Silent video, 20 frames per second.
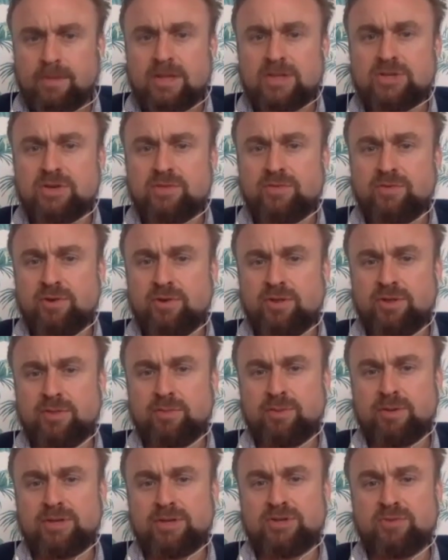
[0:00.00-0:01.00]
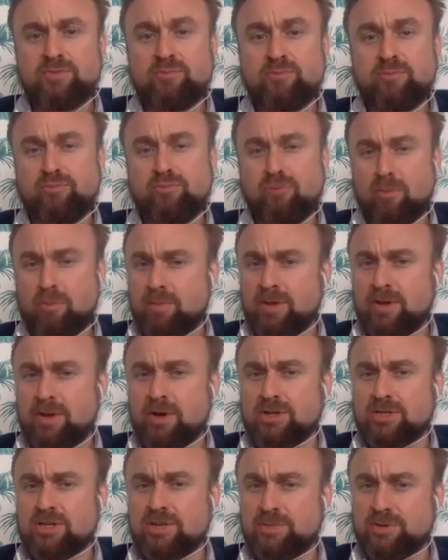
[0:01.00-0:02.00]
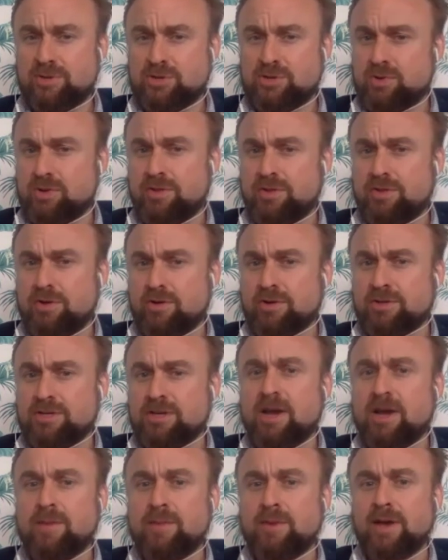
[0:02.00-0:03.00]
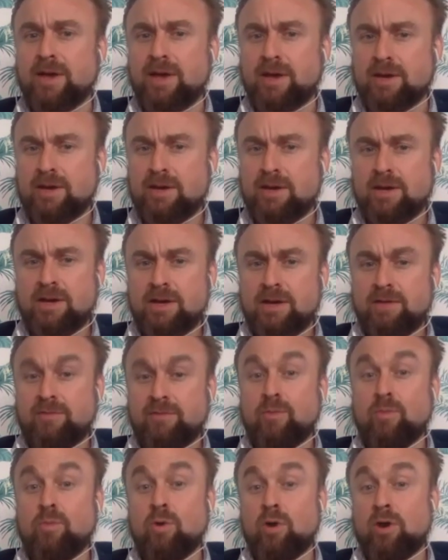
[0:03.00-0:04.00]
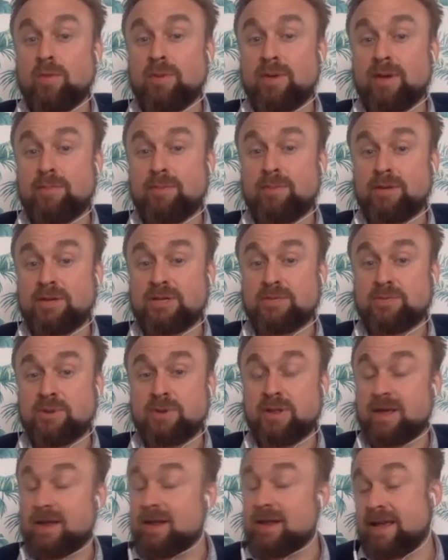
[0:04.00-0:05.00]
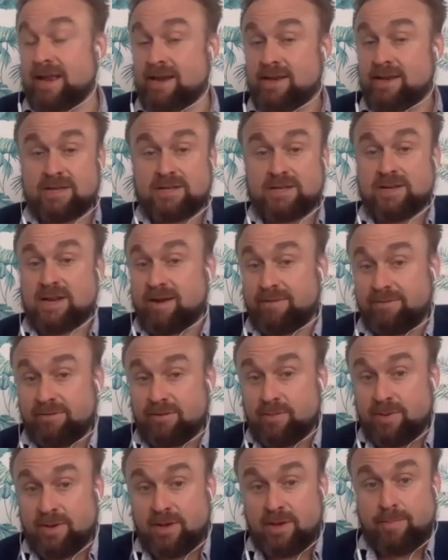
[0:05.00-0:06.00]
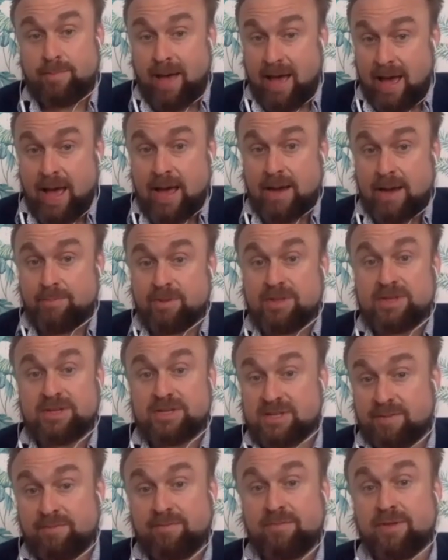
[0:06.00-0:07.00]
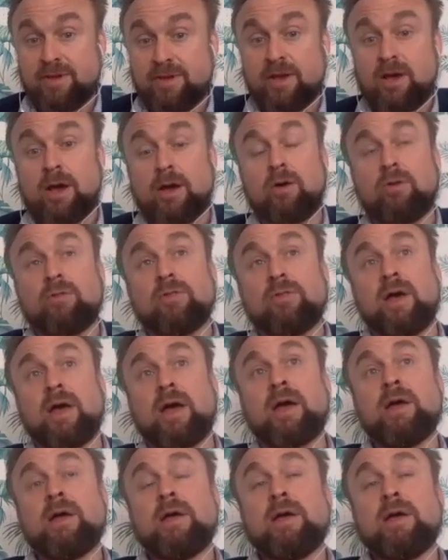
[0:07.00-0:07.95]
So if you're in the police, you've probably got some issue with authority coming in if you want to be a policeman. And that, again, doesn't have to be bad, but there's something going on there.